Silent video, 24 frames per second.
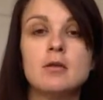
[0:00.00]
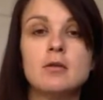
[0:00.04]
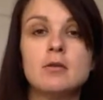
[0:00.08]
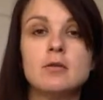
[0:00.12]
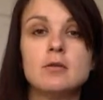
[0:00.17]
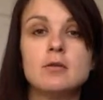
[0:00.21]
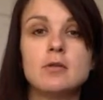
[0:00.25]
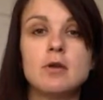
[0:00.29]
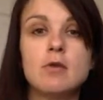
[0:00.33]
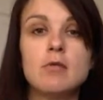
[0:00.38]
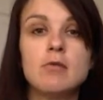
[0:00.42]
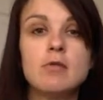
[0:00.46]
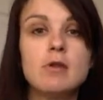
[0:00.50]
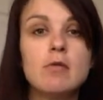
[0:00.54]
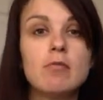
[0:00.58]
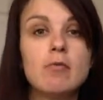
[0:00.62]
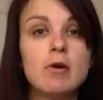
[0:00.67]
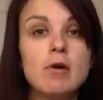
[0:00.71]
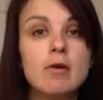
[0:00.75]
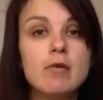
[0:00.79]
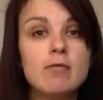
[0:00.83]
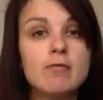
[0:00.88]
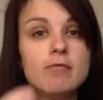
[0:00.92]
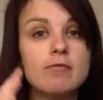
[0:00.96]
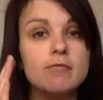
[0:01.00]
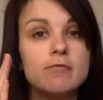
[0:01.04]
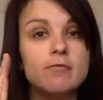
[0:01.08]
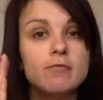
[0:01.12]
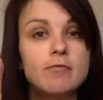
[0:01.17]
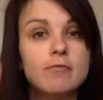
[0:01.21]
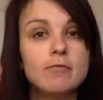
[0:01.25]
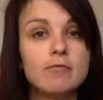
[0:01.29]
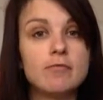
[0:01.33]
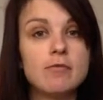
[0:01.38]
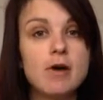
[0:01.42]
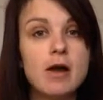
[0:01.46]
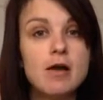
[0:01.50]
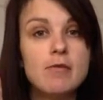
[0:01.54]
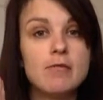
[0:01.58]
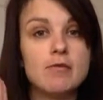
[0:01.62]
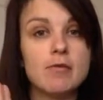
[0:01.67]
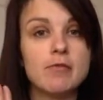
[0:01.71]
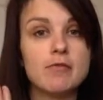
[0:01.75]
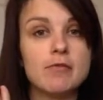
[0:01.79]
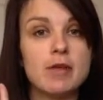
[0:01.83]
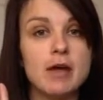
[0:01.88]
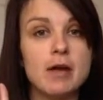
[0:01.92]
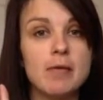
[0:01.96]
So there were five
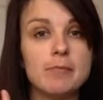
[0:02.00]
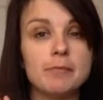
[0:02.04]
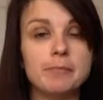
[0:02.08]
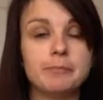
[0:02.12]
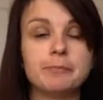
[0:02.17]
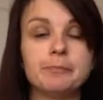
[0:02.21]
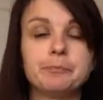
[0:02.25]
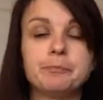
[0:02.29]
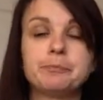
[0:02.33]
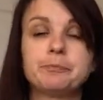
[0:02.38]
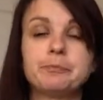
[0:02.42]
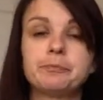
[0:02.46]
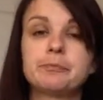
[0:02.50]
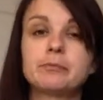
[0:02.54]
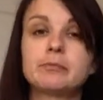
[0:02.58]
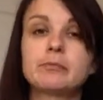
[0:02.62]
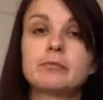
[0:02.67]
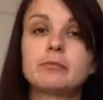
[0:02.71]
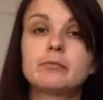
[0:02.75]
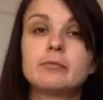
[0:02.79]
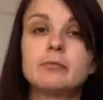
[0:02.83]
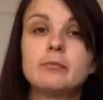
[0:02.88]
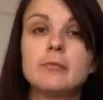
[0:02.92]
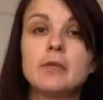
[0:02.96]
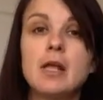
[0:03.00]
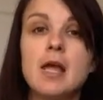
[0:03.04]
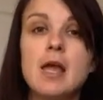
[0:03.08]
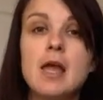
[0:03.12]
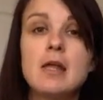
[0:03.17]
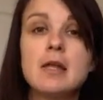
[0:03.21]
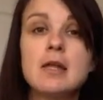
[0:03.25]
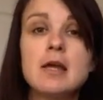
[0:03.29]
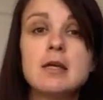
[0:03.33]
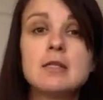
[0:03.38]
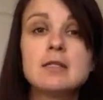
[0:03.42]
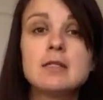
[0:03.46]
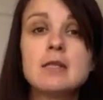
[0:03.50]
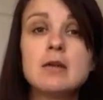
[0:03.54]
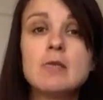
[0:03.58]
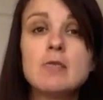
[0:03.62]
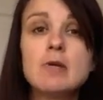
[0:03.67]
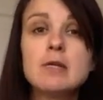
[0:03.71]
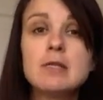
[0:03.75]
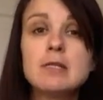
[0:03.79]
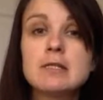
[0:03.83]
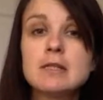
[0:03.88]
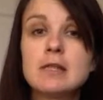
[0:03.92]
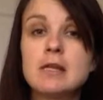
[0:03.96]
of them. And as they
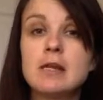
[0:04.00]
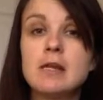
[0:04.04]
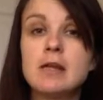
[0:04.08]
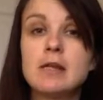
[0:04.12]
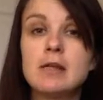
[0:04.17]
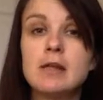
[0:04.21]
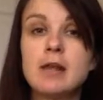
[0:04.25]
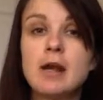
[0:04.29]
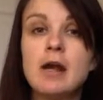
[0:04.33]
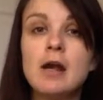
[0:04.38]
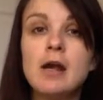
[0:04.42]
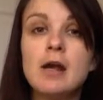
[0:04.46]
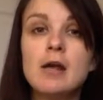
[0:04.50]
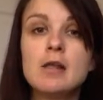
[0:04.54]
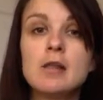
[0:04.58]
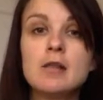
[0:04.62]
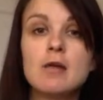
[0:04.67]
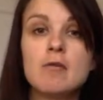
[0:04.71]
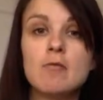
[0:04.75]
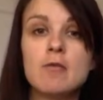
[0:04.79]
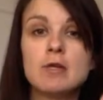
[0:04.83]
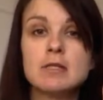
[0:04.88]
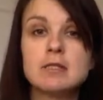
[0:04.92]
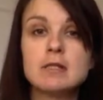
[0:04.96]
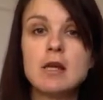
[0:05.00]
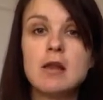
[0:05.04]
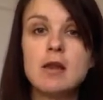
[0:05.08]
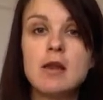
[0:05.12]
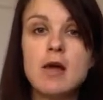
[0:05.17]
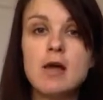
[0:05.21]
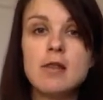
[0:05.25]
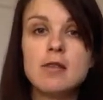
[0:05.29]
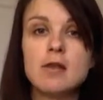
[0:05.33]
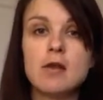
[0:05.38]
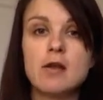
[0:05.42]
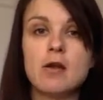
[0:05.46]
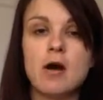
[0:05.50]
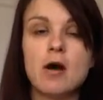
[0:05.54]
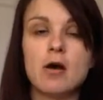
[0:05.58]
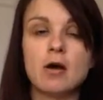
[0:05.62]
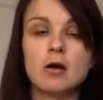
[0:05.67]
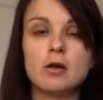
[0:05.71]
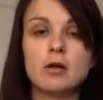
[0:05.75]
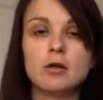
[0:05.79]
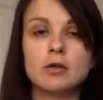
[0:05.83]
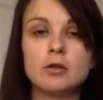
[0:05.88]
were sitting there, there was another knock